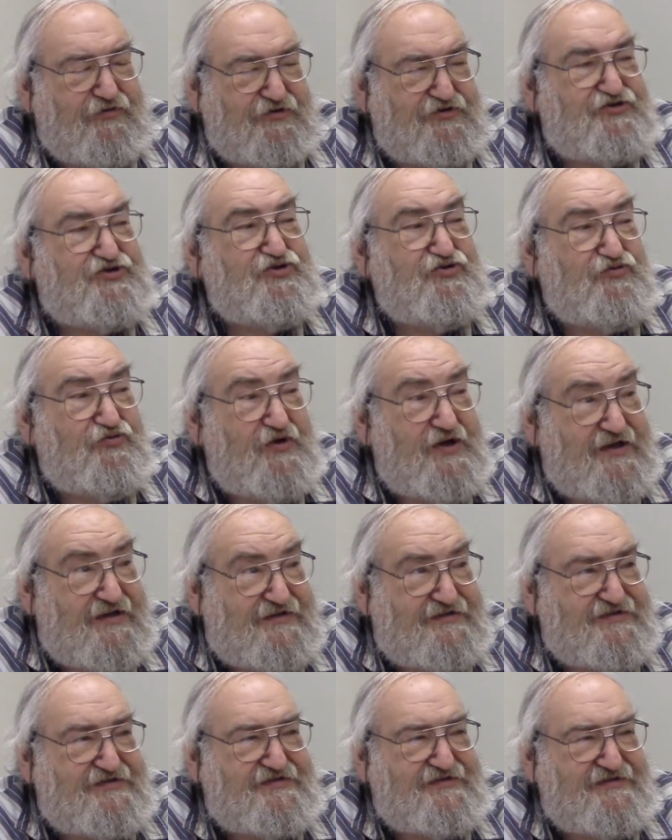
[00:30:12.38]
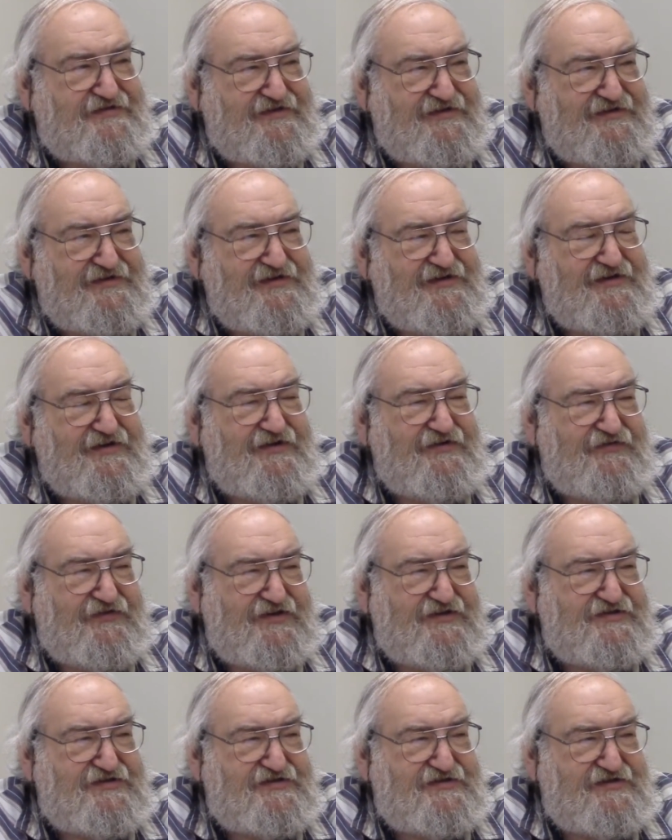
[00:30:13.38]
or 2 weeks
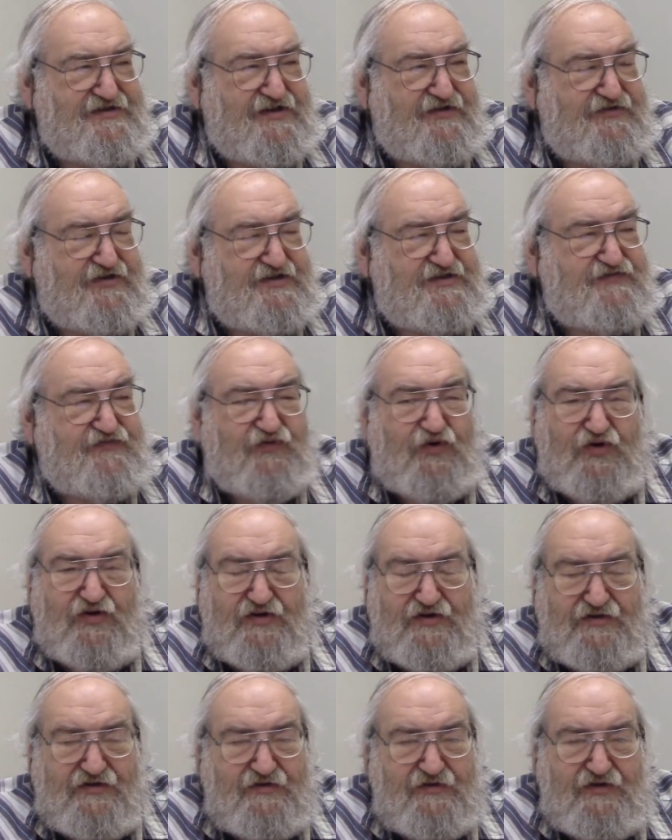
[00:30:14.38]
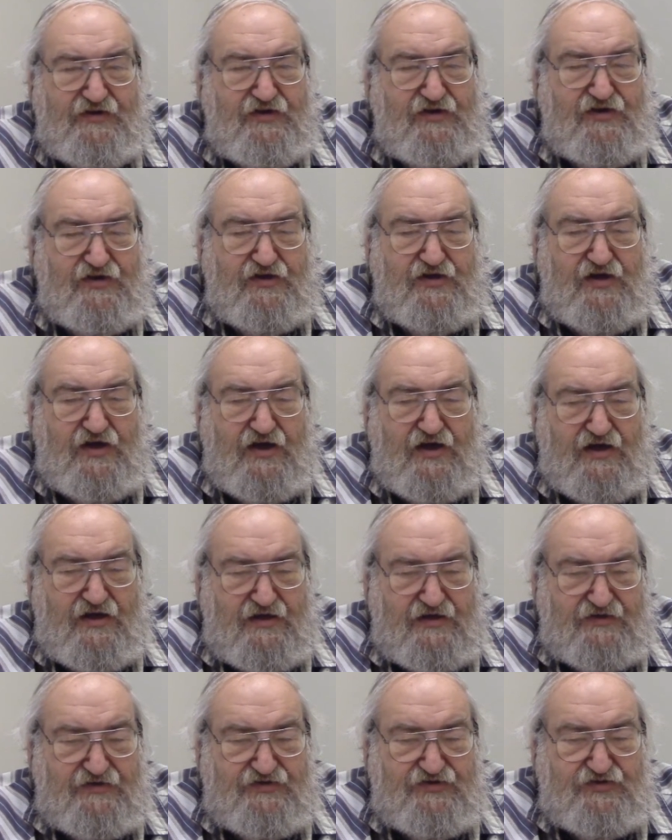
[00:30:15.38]
this fall
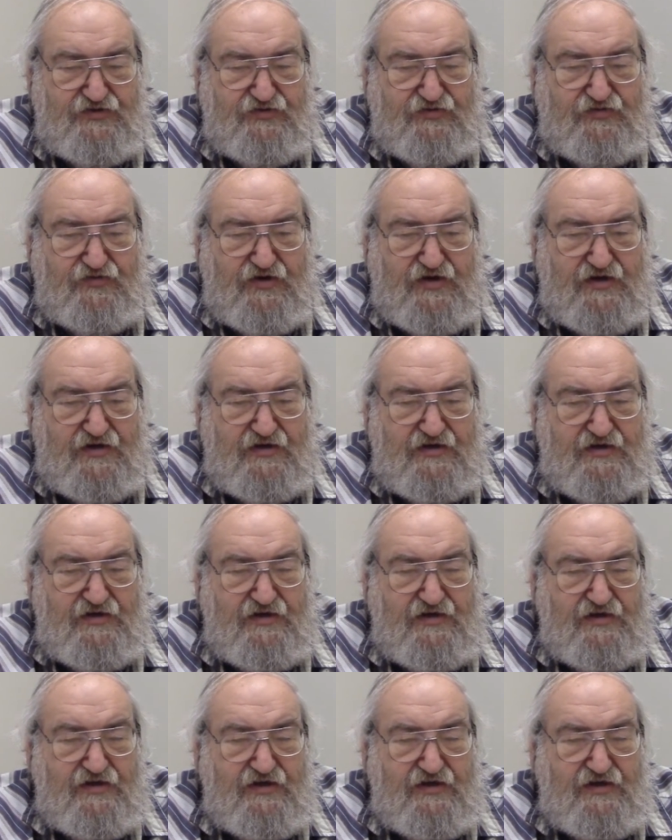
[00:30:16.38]
to